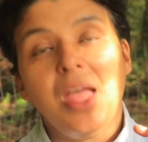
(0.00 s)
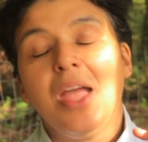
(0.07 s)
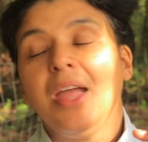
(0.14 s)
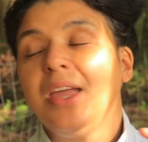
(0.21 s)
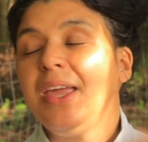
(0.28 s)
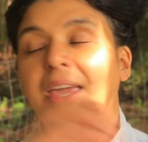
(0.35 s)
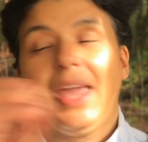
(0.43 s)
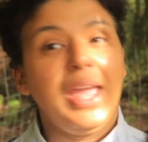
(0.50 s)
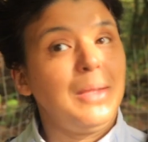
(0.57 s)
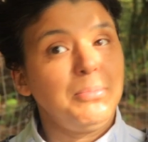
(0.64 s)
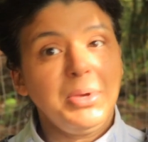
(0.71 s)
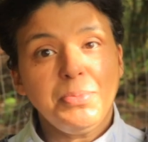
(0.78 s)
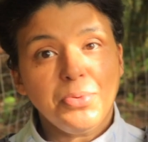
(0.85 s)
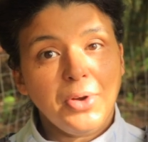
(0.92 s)
He can
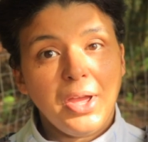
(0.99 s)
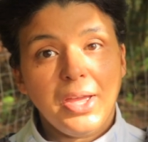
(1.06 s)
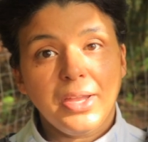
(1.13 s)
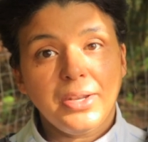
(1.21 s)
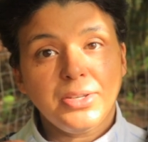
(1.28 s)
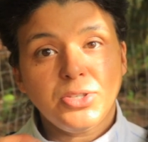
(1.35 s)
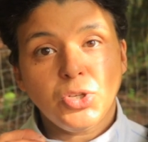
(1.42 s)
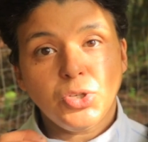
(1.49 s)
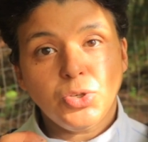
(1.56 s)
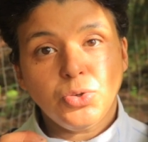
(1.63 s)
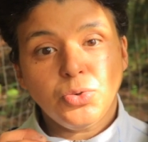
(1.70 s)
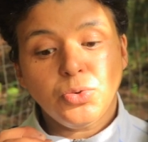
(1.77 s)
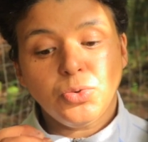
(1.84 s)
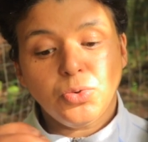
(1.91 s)
be bred
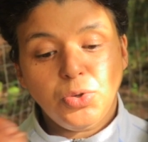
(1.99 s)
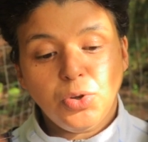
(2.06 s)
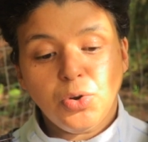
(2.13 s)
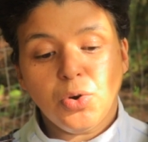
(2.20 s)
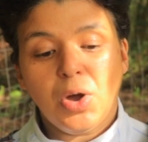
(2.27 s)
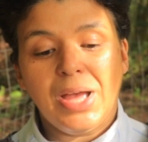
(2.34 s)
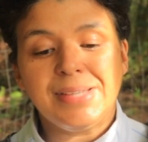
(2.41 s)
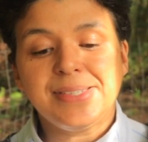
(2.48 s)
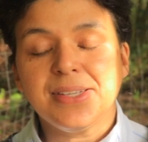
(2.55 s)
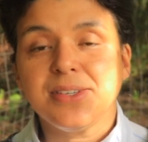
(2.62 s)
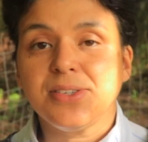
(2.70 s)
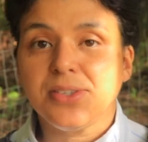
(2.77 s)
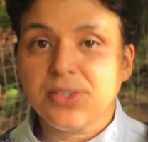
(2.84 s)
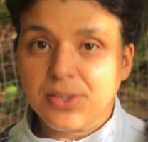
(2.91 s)
to, you know, a
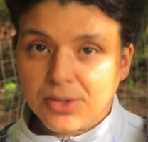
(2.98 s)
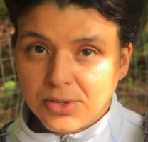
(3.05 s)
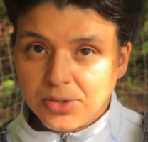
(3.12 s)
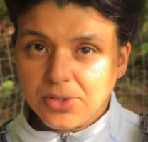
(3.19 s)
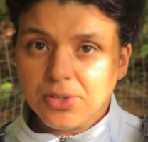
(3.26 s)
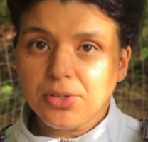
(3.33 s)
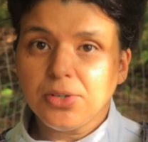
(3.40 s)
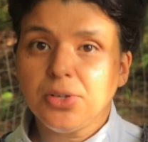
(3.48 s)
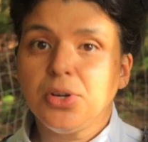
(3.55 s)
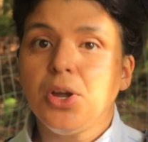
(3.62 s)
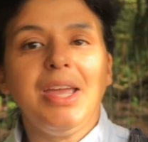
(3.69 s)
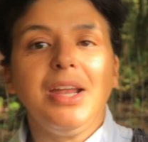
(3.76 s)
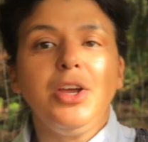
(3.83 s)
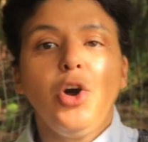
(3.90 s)
sister.
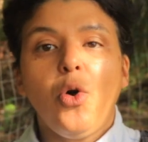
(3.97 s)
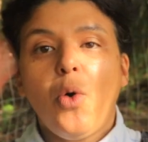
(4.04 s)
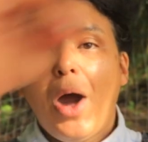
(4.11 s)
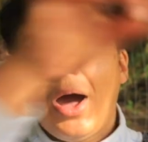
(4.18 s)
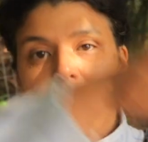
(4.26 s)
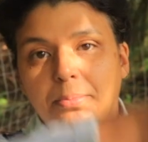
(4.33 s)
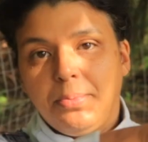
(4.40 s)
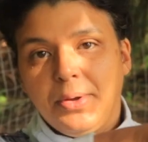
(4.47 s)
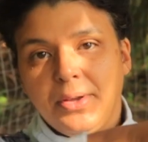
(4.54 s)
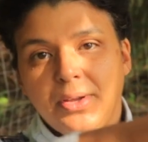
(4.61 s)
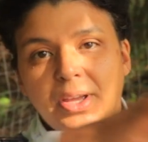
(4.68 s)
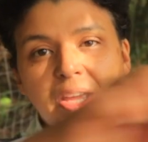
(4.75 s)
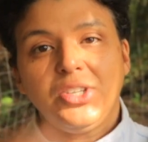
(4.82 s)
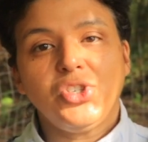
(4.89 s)
Can go up
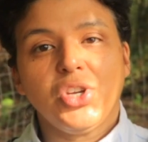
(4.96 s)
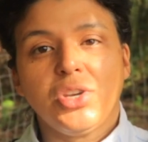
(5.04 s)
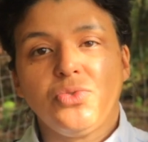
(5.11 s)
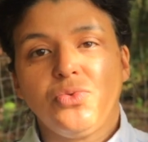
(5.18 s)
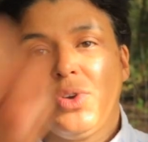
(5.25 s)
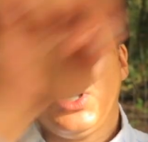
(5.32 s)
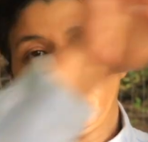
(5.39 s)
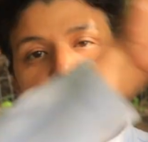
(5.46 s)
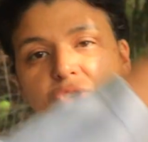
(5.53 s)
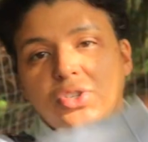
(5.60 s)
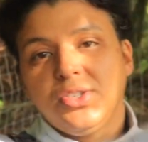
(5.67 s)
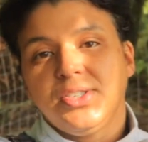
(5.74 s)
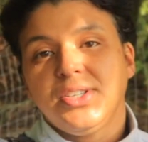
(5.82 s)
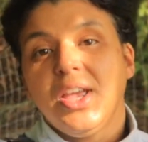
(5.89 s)
in
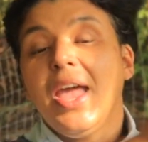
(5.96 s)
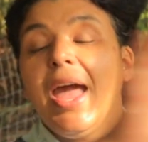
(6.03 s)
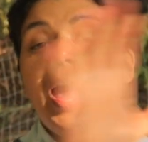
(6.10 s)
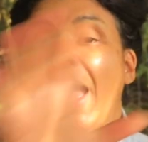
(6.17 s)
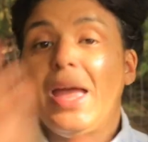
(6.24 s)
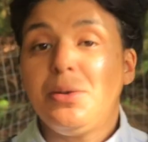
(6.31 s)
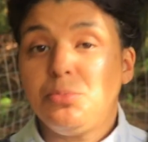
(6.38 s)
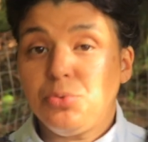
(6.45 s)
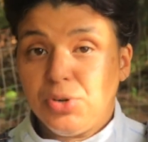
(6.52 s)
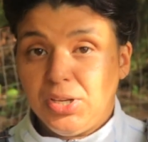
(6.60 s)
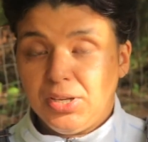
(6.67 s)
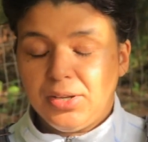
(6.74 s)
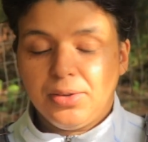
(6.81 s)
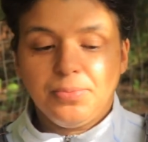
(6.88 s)
generations and
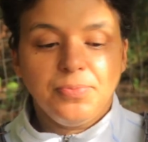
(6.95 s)
breed.